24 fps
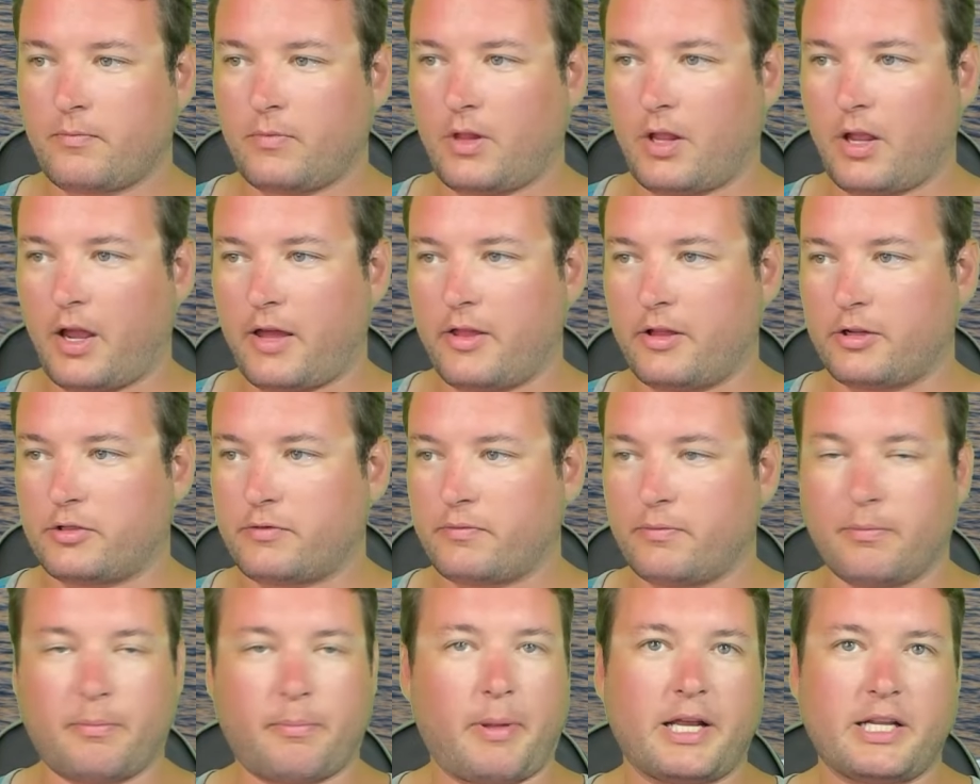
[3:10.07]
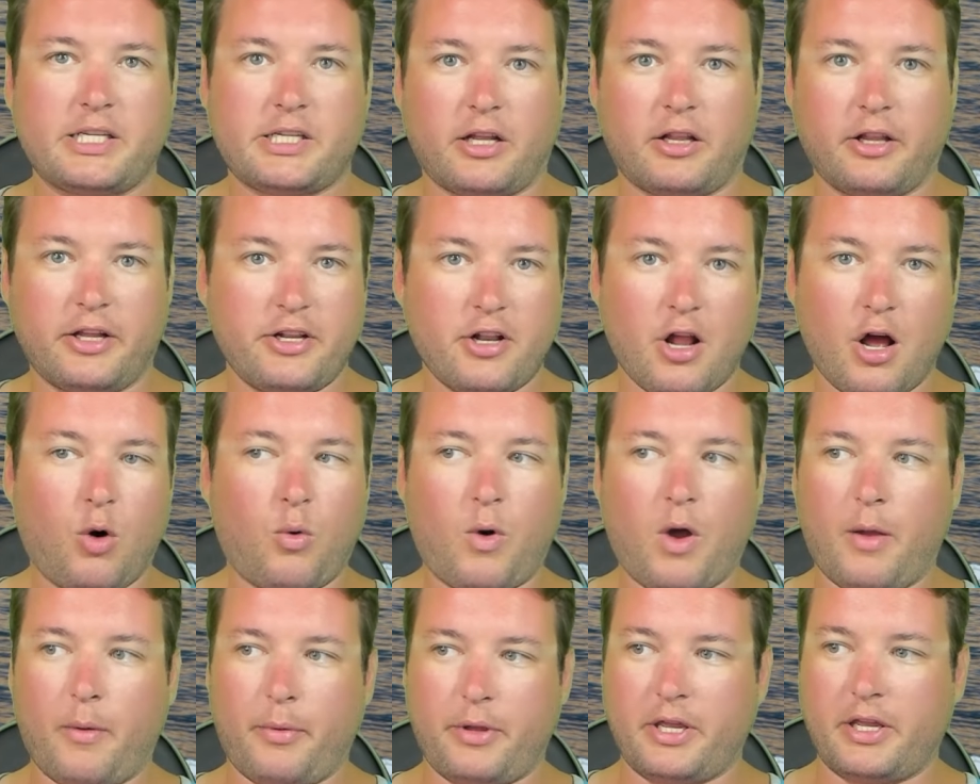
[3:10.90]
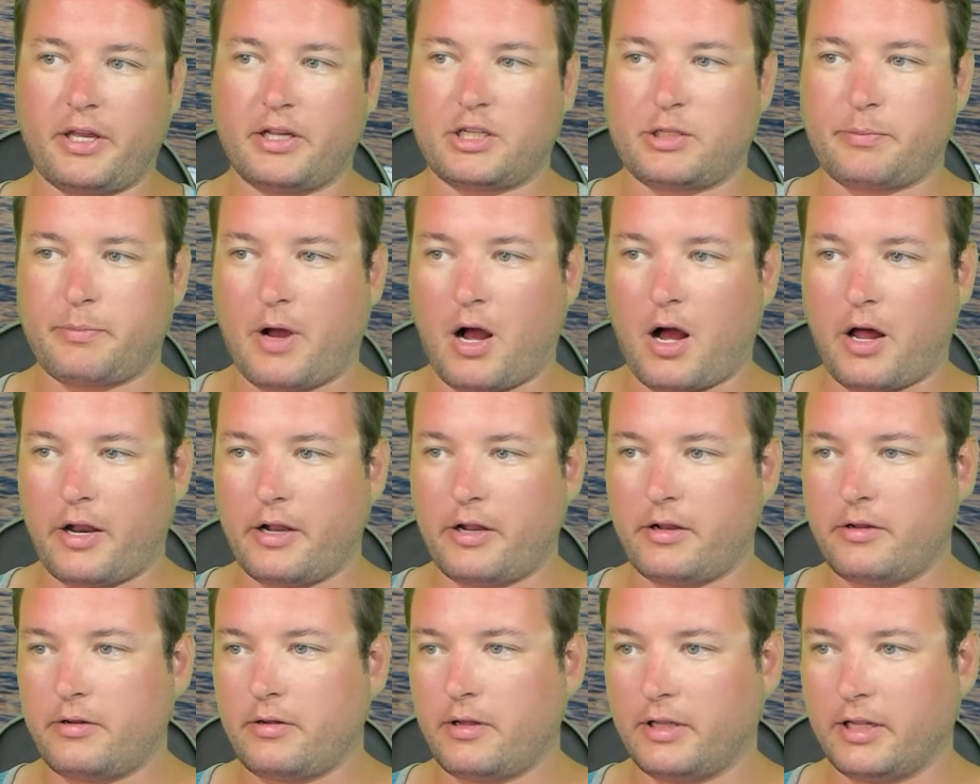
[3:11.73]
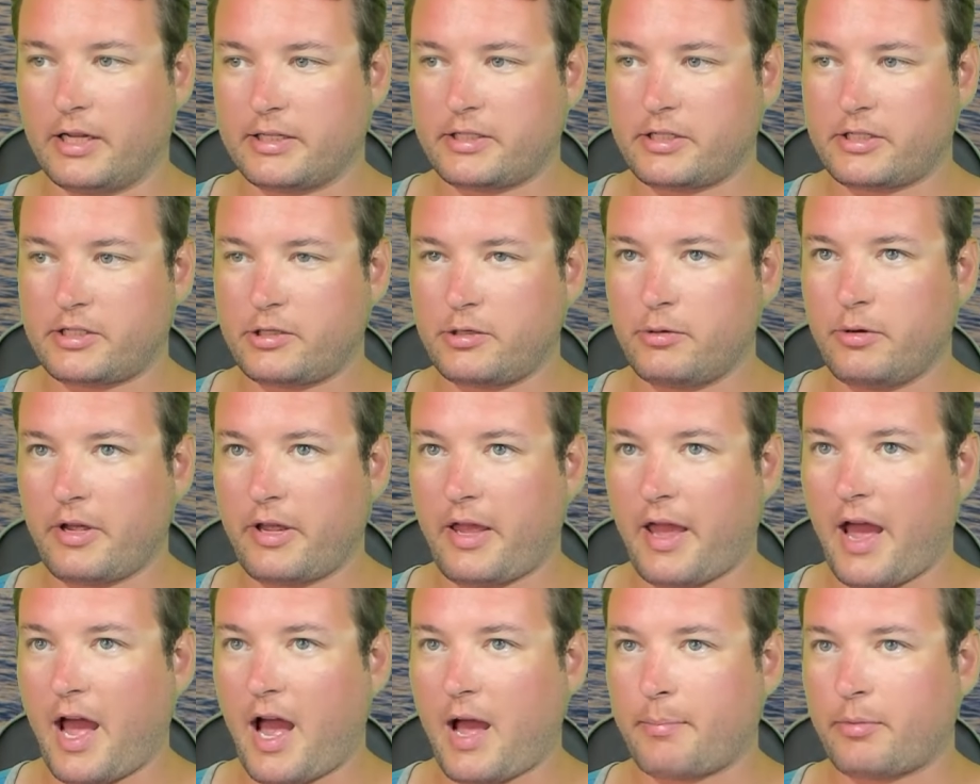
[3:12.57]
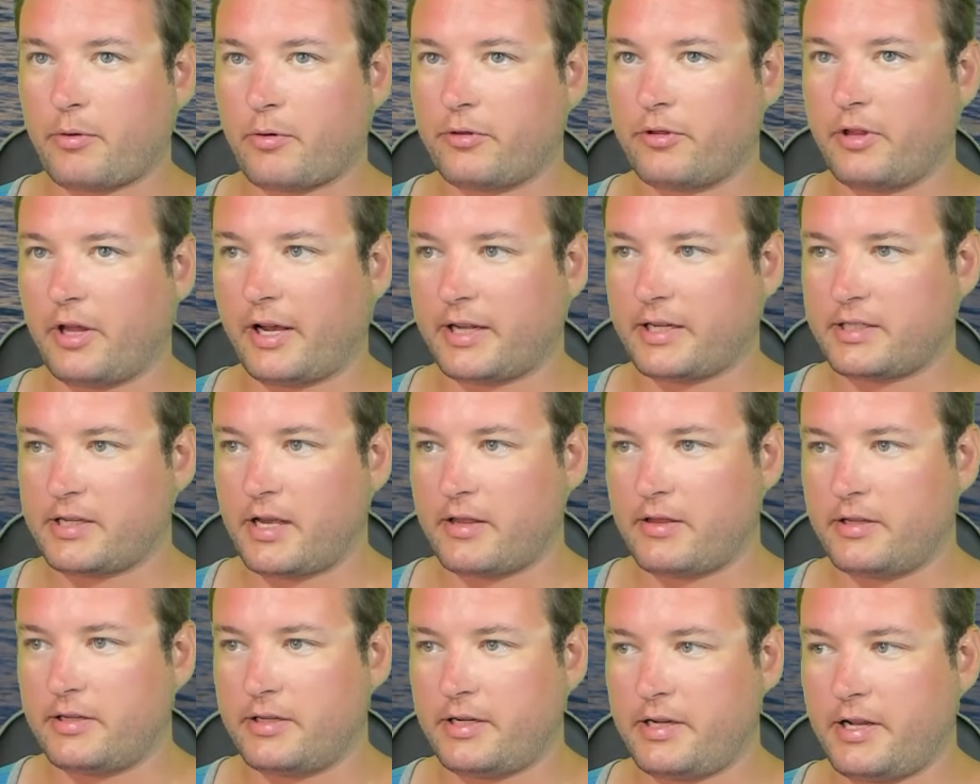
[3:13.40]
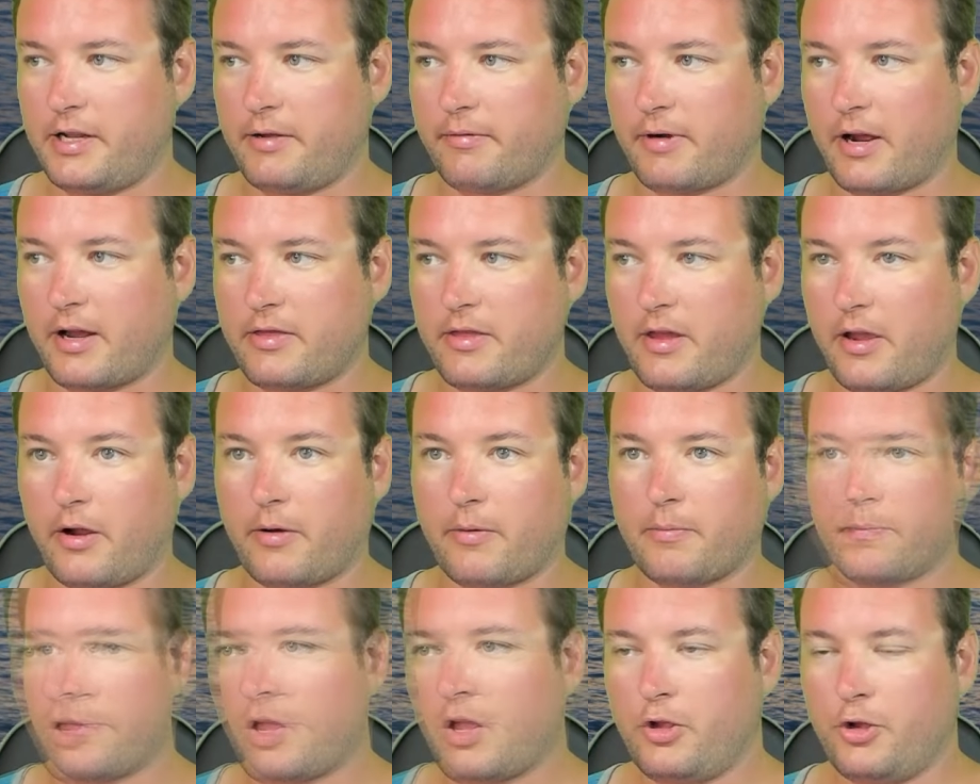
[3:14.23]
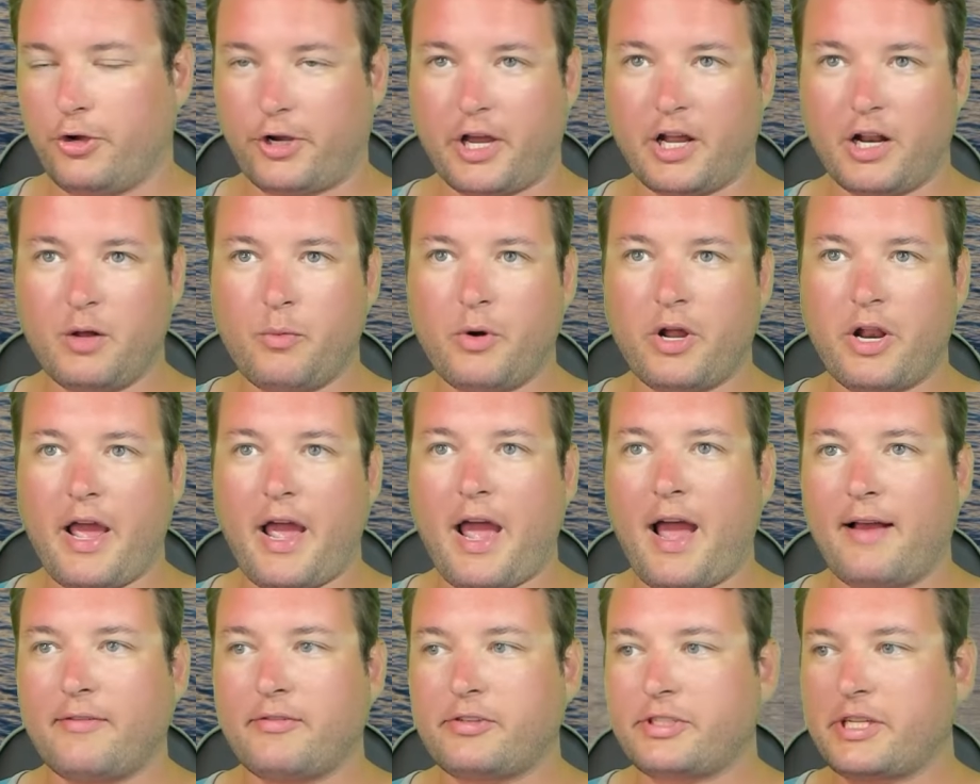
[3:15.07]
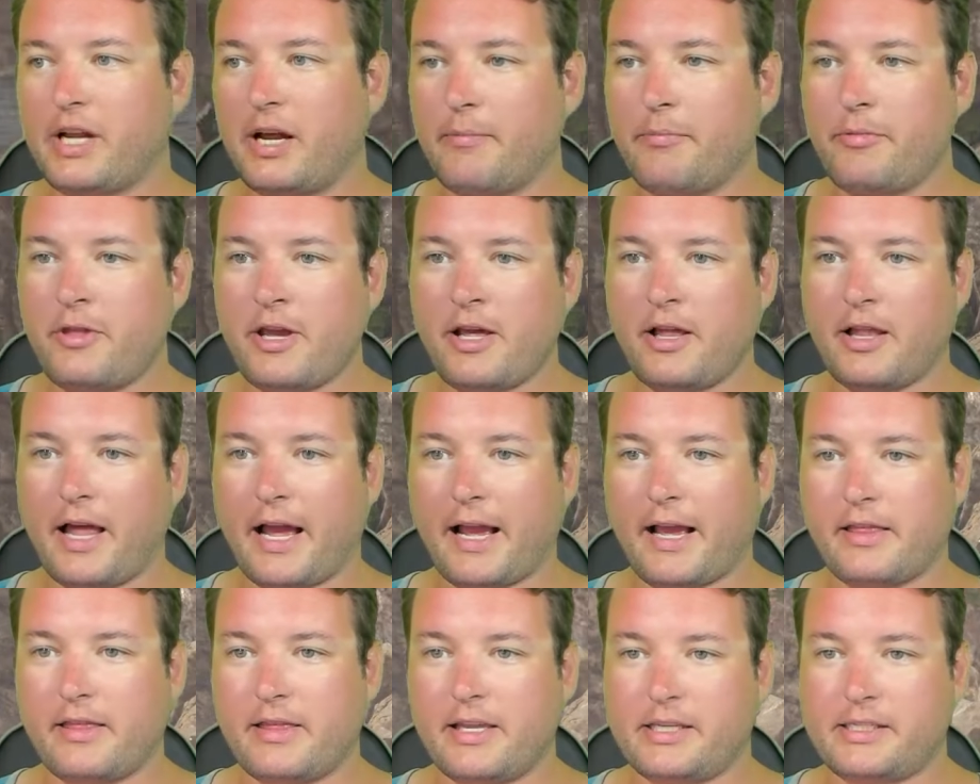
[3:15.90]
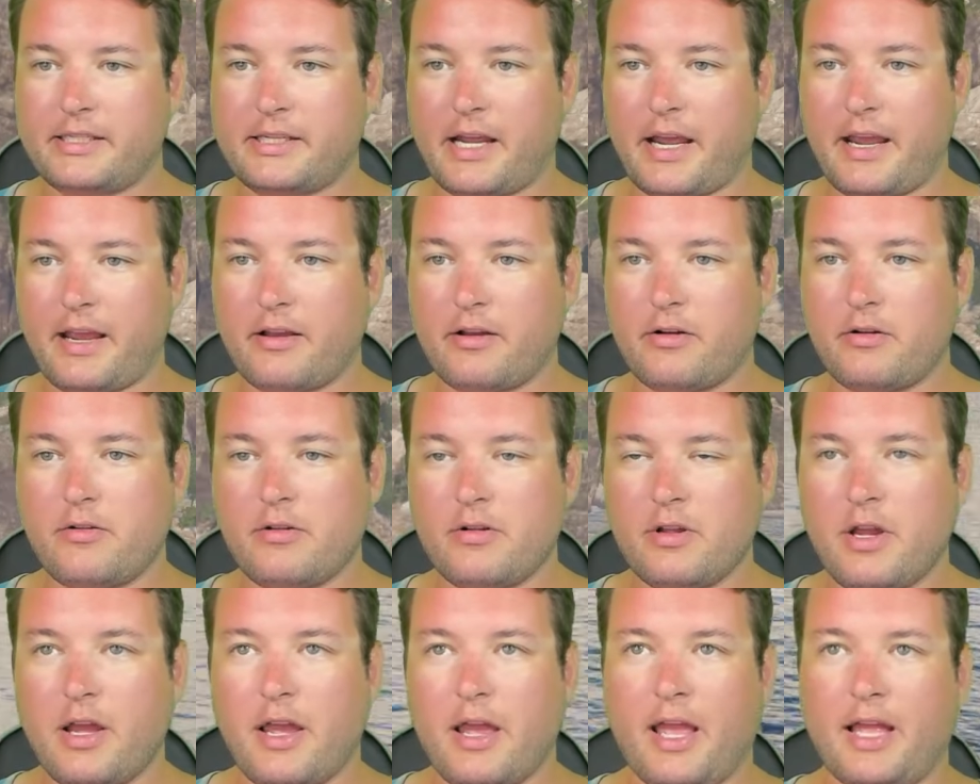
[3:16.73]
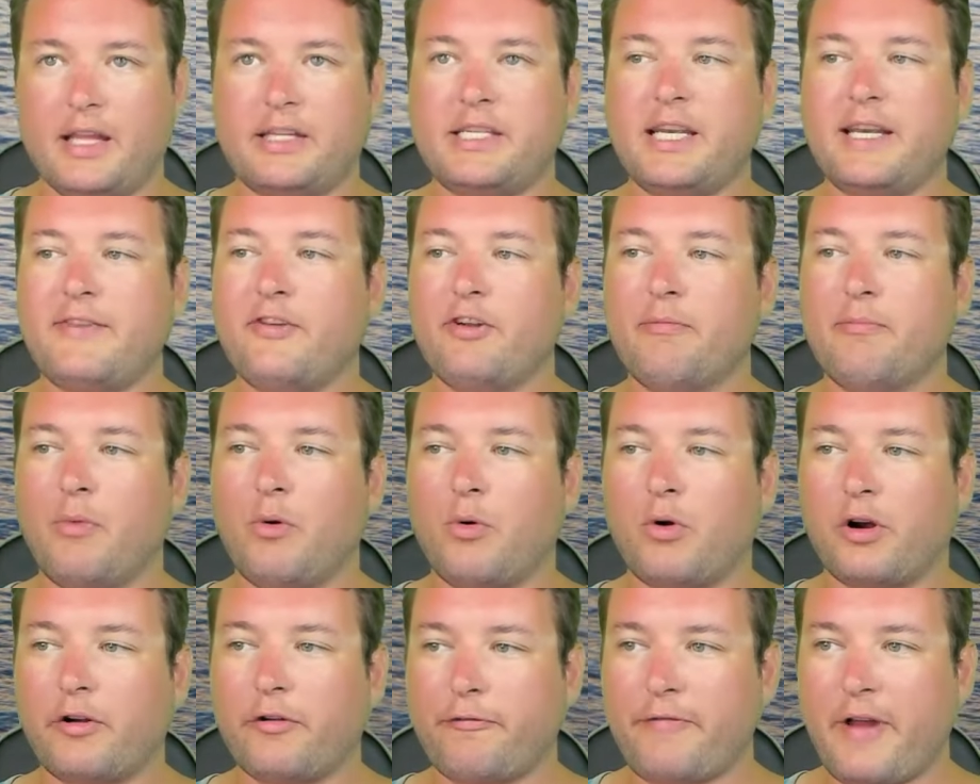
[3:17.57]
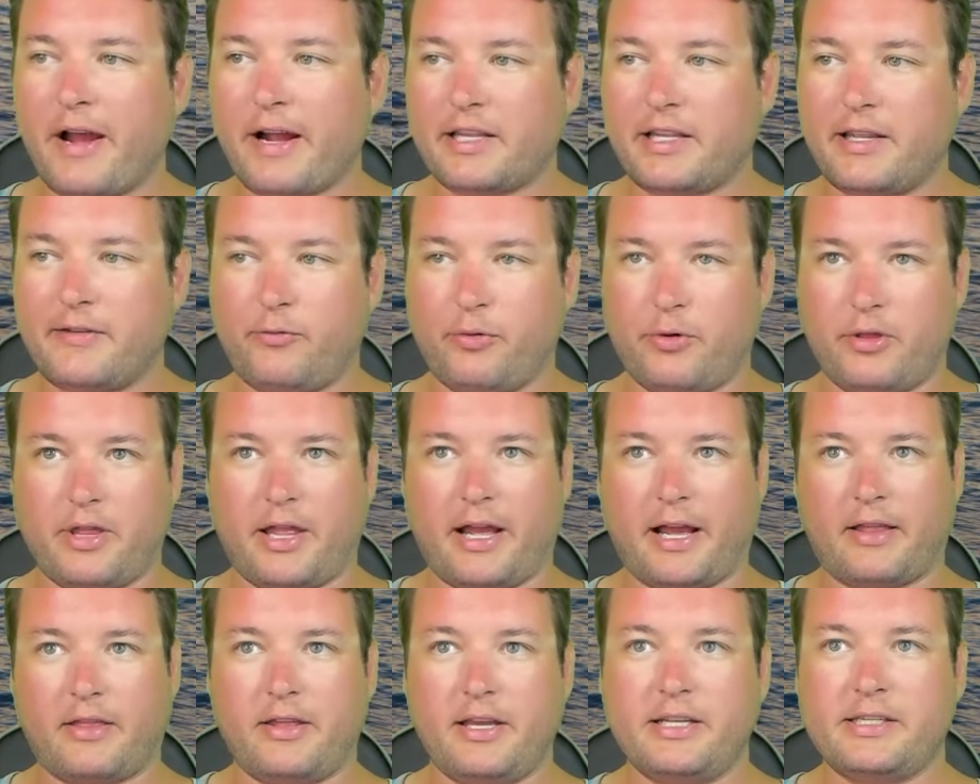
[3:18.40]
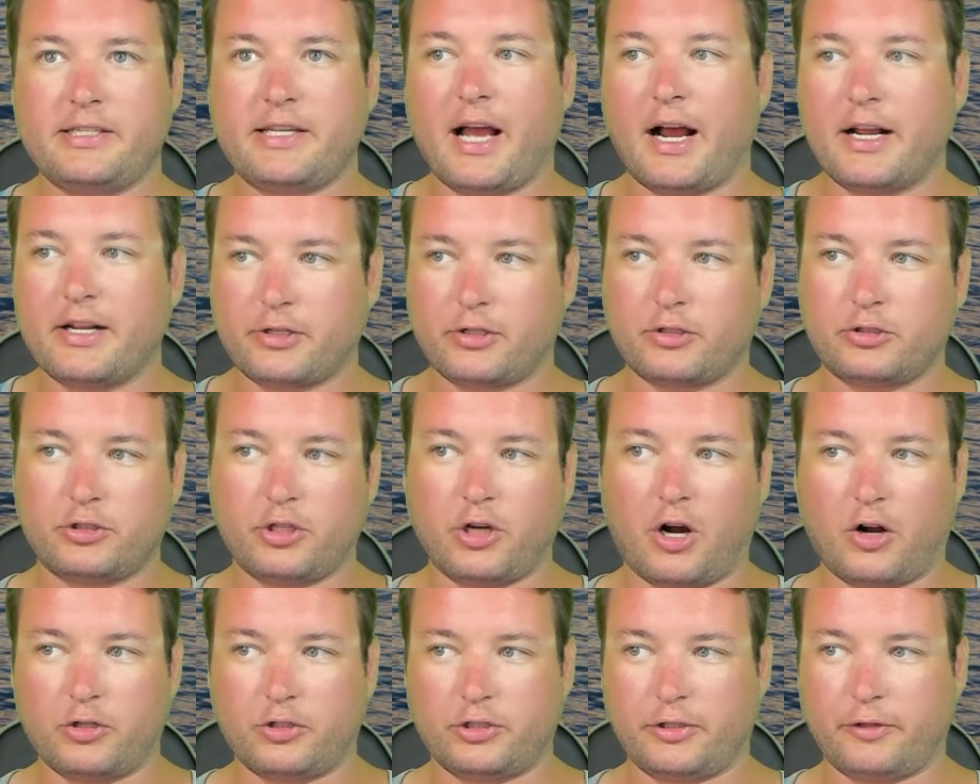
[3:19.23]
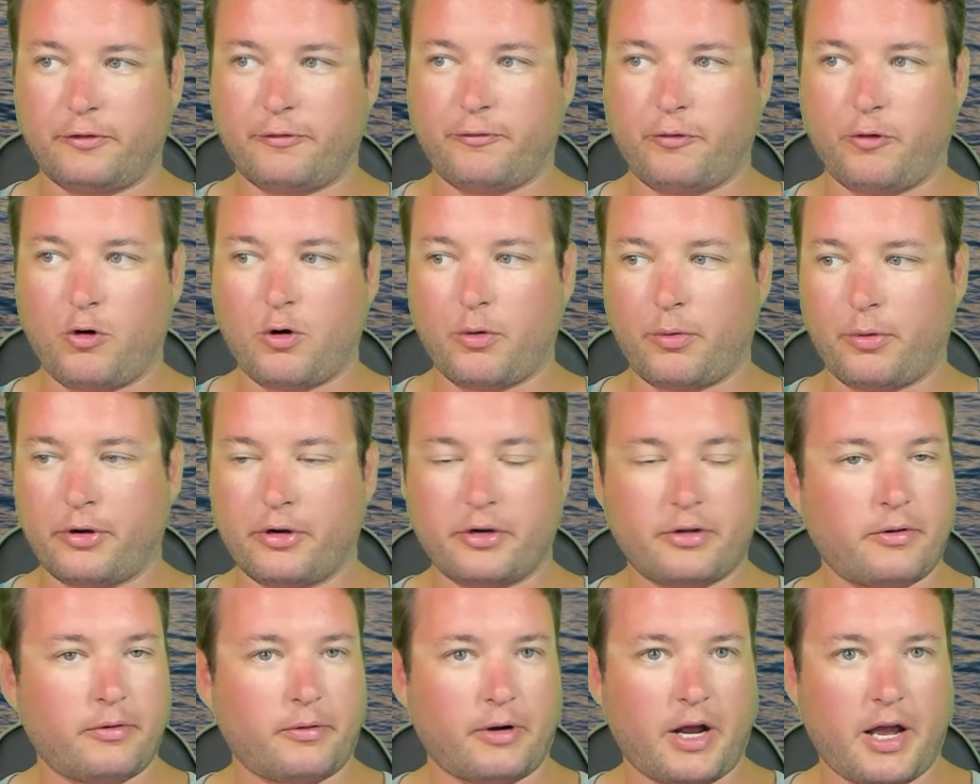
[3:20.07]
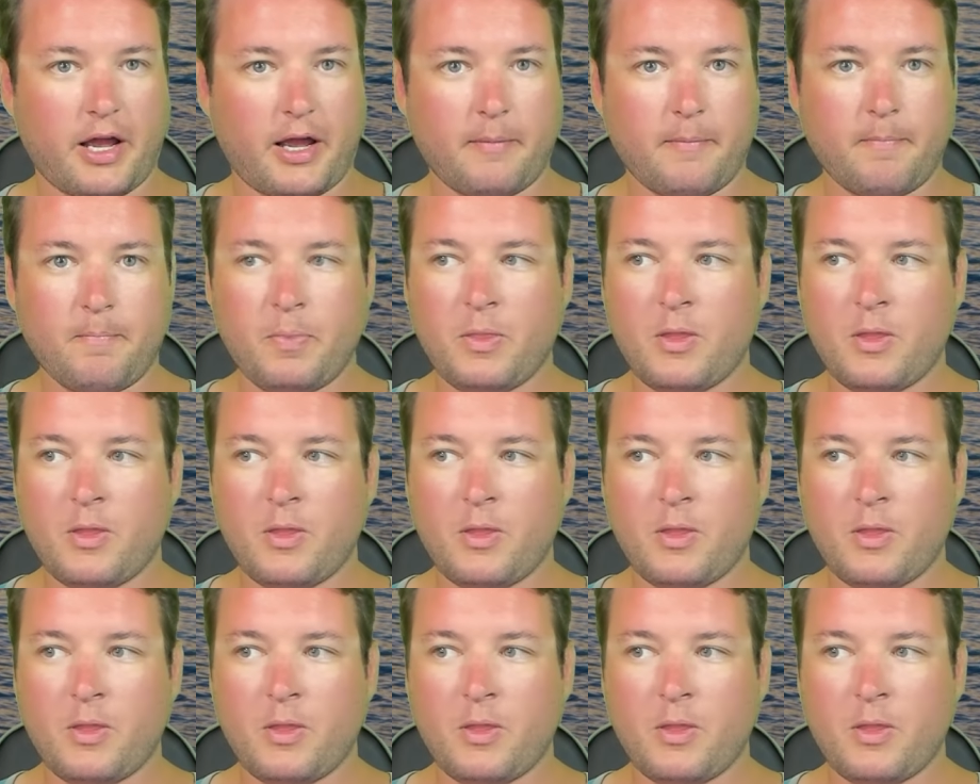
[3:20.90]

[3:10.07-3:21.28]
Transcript: Okay, there's basically no way we can get spotted unless it's through a gap or, like I said, the DD right there. You're going to want to have something like this angle. It's even more effective when, like, these guys are charging forward, right?